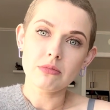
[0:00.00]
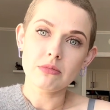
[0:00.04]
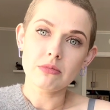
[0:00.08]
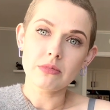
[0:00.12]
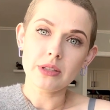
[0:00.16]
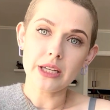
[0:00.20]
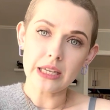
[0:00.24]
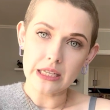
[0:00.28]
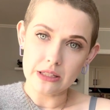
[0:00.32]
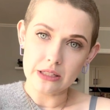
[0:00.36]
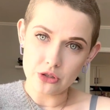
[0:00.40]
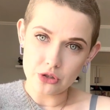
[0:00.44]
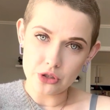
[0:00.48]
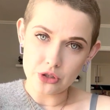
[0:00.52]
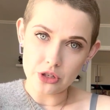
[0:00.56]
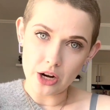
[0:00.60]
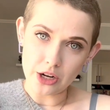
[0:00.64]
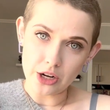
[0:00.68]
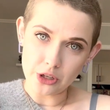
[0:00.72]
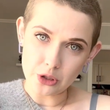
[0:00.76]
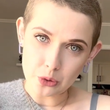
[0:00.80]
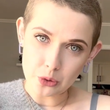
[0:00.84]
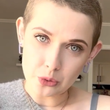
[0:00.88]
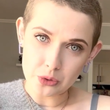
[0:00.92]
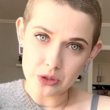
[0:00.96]
cancer
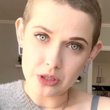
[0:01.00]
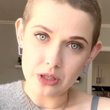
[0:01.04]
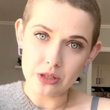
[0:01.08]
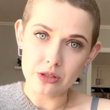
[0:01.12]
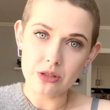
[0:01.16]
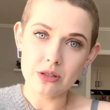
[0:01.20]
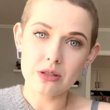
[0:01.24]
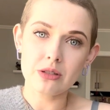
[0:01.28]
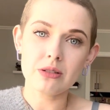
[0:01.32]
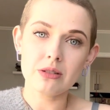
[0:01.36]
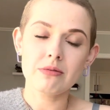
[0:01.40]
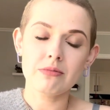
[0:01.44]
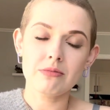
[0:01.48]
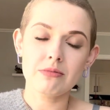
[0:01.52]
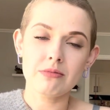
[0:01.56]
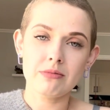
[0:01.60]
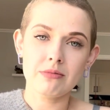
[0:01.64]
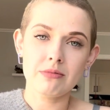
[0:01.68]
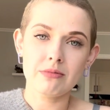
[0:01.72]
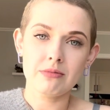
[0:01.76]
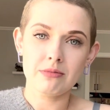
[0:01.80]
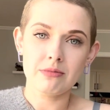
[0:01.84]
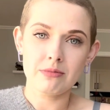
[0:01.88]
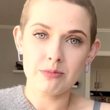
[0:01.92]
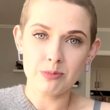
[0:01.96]
diagnosis
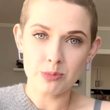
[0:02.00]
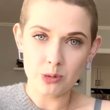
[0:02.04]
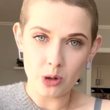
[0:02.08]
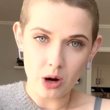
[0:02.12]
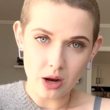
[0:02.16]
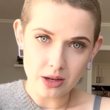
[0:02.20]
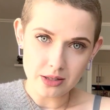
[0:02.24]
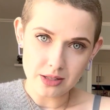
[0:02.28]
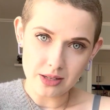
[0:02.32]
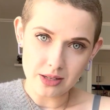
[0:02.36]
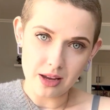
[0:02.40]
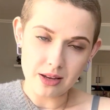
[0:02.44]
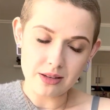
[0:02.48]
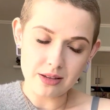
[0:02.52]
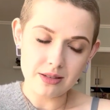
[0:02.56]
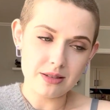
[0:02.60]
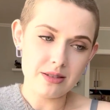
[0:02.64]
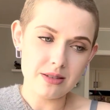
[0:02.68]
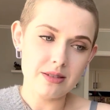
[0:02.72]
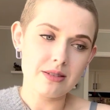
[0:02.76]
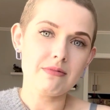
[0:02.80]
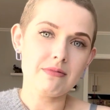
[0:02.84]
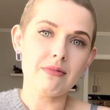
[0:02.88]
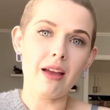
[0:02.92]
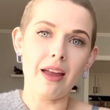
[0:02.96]

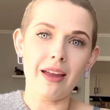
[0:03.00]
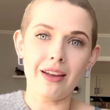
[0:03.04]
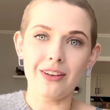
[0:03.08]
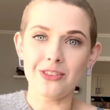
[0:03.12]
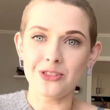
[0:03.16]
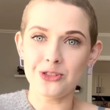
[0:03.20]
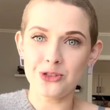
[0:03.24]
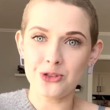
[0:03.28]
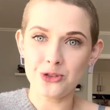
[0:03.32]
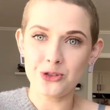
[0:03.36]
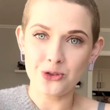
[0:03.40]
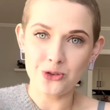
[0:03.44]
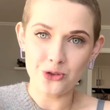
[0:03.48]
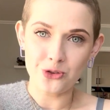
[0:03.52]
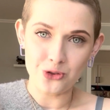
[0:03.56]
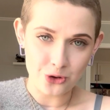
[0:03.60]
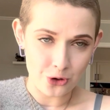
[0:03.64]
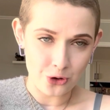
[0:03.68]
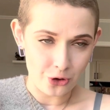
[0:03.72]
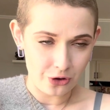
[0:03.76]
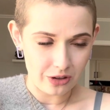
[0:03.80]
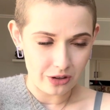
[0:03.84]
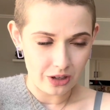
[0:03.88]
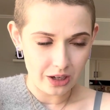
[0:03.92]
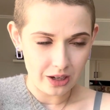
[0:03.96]
process and
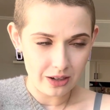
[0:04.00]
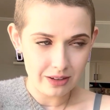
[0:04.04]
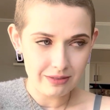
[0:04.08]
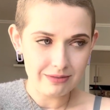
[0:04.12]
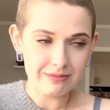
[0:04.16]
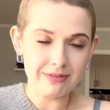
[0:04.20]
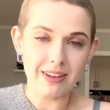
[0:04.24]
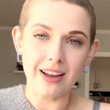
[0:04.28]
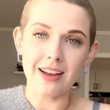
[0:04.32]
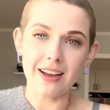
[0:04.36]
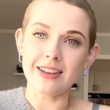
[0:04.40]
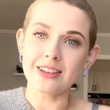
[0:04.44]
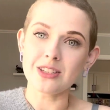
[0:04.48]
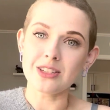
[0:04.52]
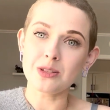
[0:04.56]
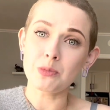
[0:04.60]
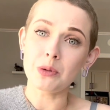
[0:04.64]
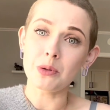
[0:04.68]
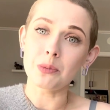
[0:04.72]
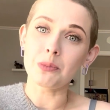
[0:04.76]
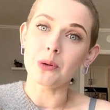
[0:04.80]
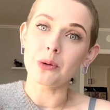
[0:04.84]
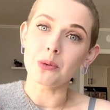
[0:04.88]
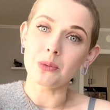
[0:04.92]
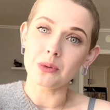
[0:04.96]
journey, as
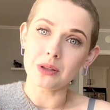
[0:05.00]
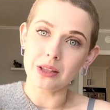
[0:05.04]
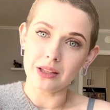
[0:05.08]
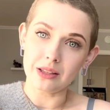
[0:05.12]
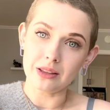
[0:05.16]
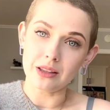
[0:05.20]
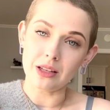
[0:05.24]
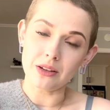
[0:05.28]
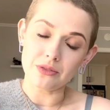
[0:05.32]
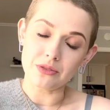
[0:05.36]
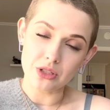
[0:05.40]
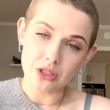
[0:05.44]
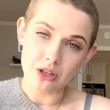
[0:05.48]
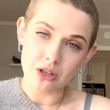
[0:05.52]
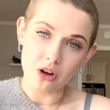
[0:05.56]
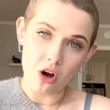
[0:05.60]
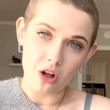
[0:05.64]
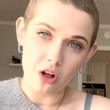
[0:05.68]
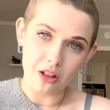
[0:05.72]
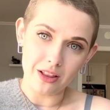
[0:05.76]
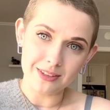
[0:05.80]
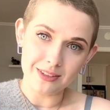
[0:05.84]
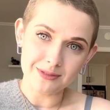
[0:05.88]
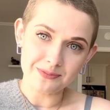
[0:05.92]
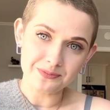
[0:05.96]
people love to
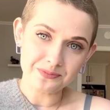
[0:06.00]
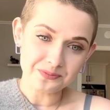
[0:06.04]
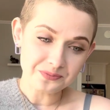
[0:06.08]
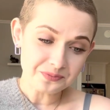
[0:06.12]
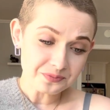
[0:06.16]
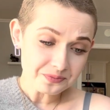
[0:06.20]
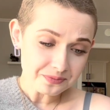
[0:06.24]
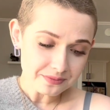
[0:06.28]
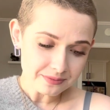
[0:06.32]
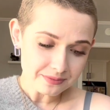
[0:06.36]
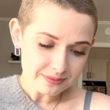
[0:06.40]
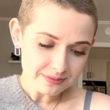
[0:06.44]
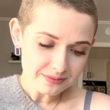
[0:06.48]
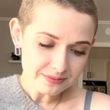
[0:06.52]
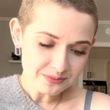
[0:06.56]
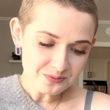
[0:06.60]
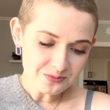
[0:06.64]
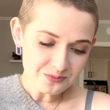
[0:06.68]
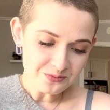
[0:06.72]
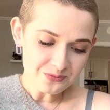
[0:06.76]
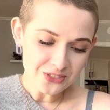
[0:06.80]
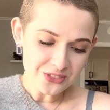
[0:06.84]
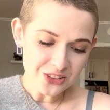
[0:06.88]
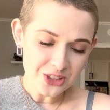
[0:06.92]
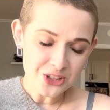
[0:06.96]
call it.
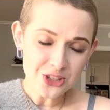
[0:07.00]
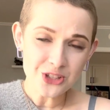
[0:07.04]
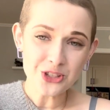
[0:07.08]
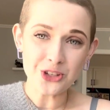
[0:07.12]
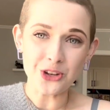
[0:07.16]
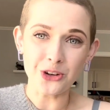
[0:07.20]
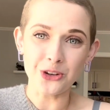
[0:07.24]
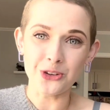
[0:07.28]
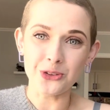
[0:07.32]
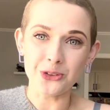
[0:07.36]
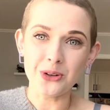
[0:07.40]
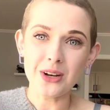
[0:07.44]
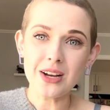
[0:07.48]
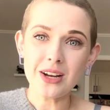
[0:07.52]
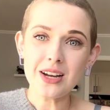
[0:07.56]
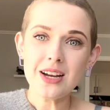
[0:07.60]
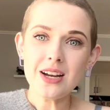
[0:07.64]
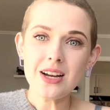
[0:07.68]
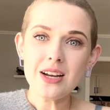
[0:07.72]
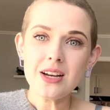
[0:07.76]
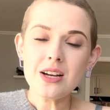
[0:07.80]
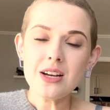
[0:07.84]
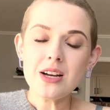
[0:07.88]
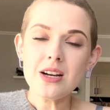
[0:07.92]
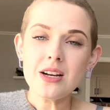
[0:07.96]
So
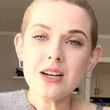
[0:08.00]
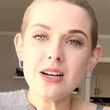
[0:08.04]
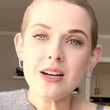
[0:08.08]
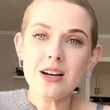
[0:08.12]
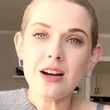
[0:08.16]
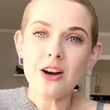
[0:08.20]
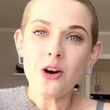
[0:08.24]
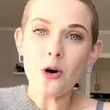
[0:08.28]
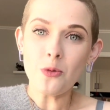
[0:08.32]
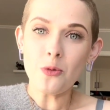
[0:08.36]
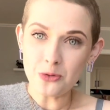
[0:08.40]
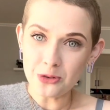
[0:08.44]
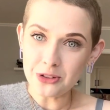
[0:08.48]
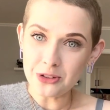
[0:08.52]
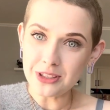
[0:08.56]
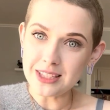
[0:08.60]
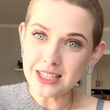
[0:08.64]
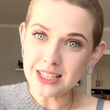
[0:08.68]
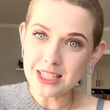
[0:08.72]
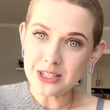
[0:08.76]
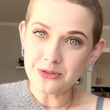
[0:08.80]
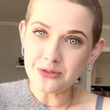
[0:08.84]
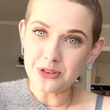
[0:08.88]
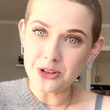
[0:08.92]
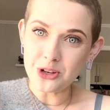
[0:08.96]
hopefully
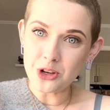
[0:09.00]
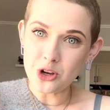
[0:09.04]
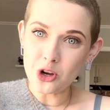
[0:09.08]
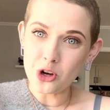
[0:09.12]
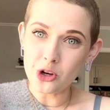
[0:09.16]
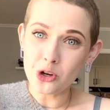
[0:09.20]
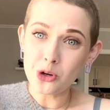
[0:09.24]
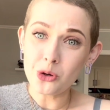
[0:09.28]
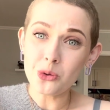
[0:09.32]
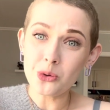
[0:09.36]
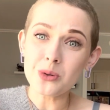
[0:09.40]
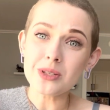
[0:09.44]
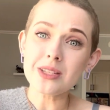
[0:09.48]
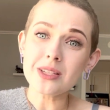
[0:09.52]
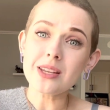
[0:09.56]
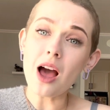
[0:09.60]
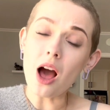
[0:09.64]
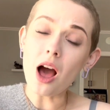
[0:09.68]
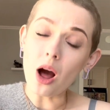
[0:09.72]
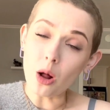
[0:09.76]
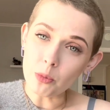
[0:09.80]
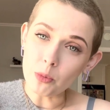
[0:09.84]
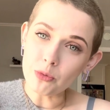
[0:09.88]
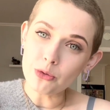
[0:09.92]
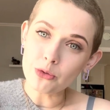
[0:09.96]
this video was
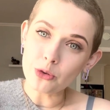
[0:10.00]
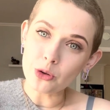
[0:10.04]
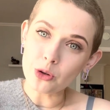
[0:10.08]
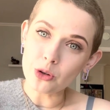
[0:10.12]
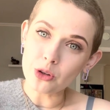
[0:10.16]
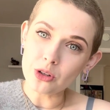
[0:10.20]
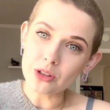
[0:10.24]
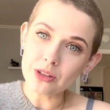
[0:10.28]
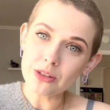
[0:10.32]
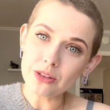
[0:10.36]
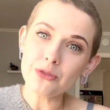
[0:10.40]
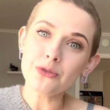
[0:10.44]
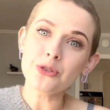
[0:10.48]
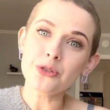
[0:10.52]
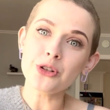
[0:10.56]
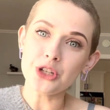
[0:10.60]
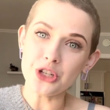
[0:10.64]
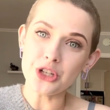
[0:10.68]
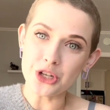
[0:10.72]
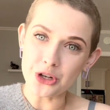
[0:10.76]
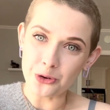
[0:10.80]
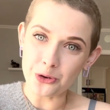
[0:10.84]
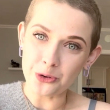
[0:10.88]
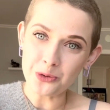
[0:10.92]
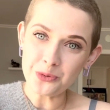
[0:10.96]
helpful for
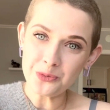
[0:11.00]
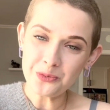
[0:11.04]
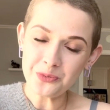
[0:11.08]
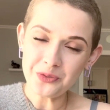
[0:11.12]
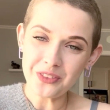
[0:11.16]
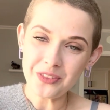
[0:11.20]
you.